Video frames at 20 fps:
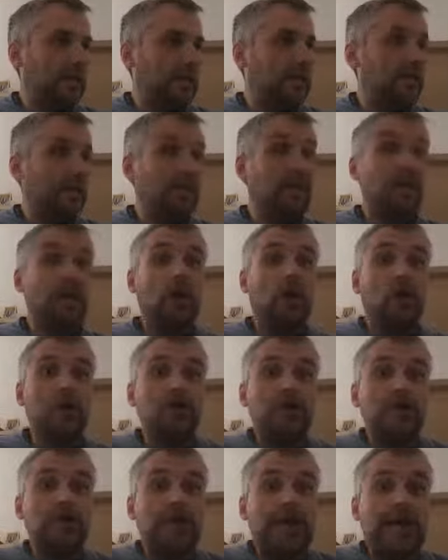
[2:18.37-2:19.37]
So my goal
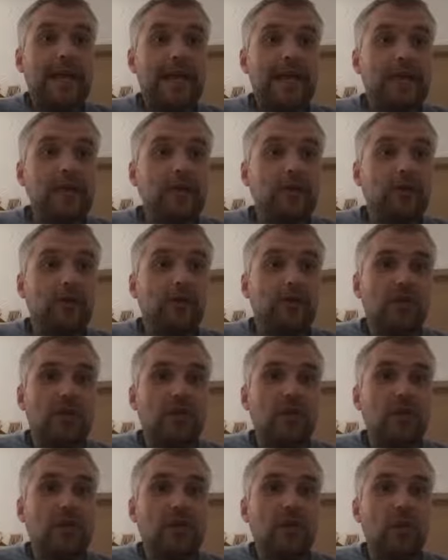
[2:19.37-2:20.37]
for today is to
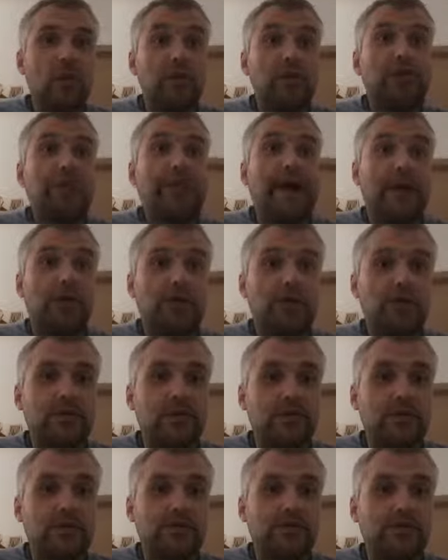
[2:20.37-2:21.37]
clarify all the
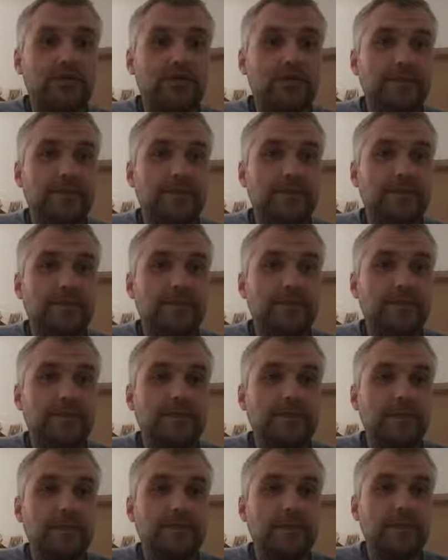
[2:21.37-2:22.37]
doubts,
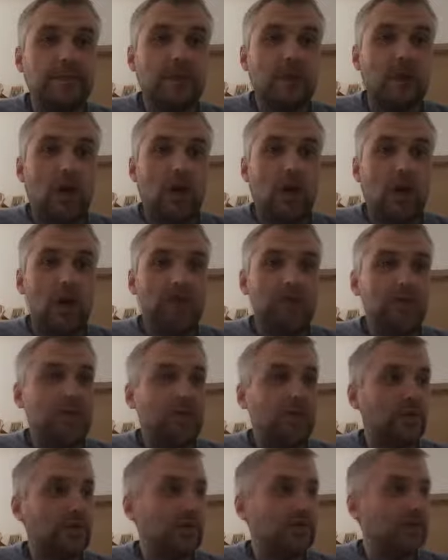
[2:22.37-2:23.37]
all the
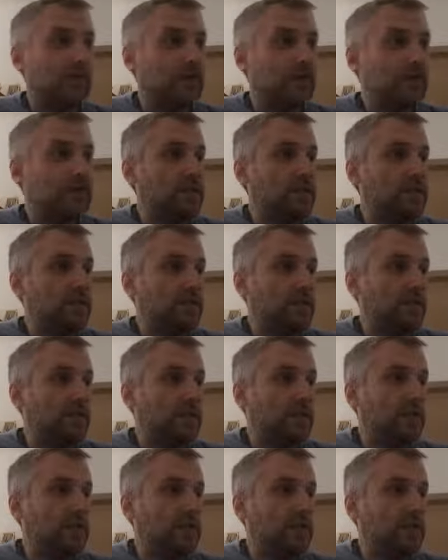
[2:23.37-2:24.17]
sort of this